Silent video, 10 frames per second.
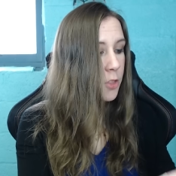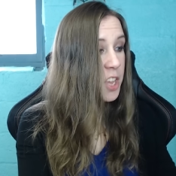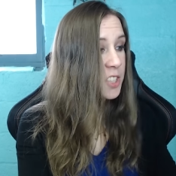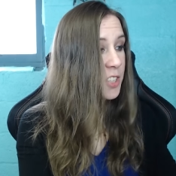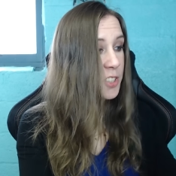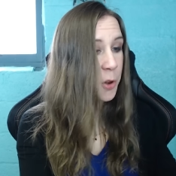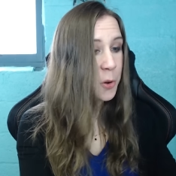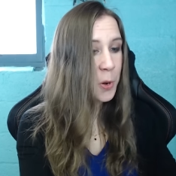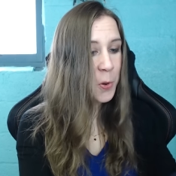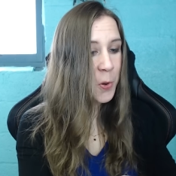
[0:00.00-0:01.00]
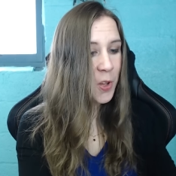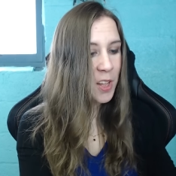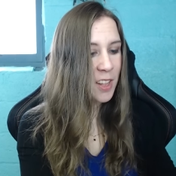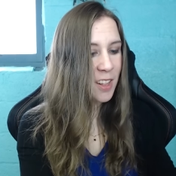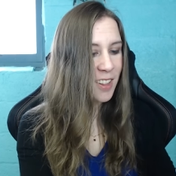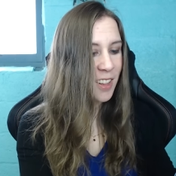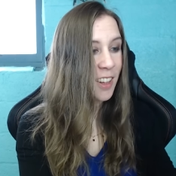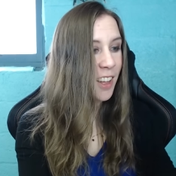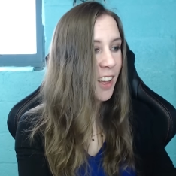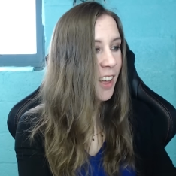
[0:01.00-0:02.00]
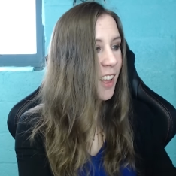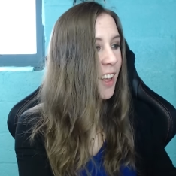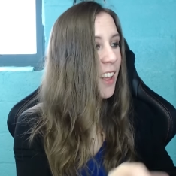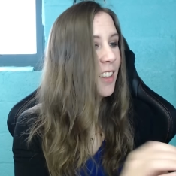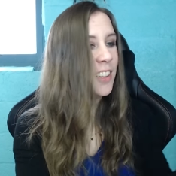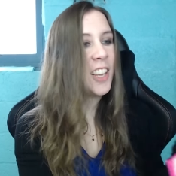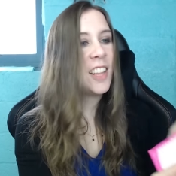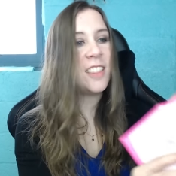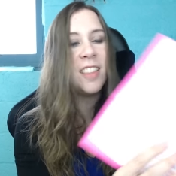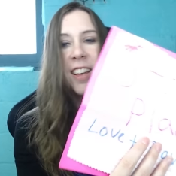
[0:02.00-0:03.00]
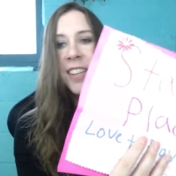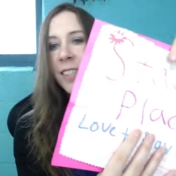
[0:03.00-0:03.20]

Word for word: this is so cool. Look at this!